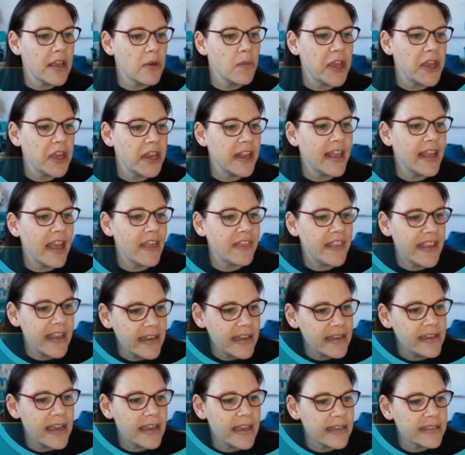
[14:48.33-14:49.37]
we're going to get the
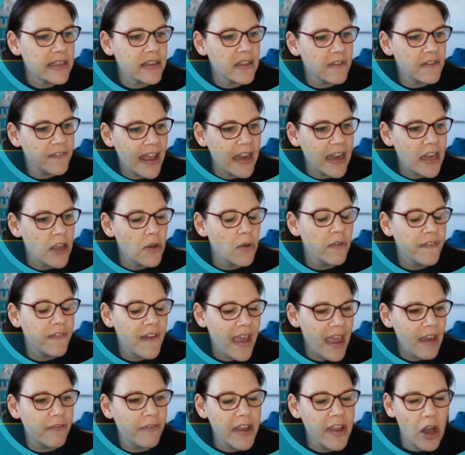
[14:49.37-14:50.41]
index and the value of
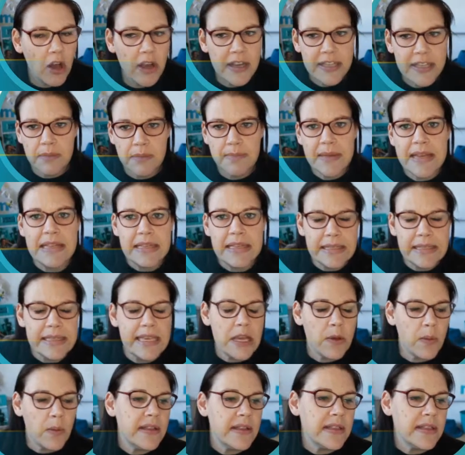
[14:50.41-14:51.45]
every item in
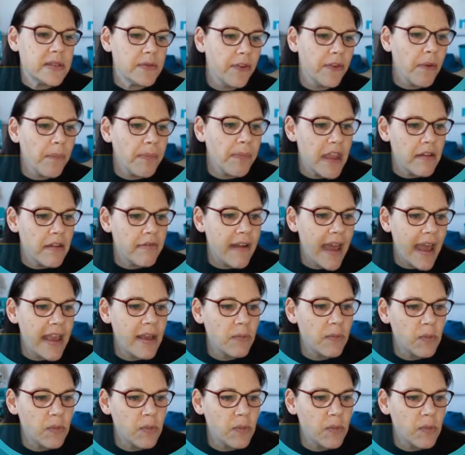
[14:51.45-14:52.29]
sequence from the array,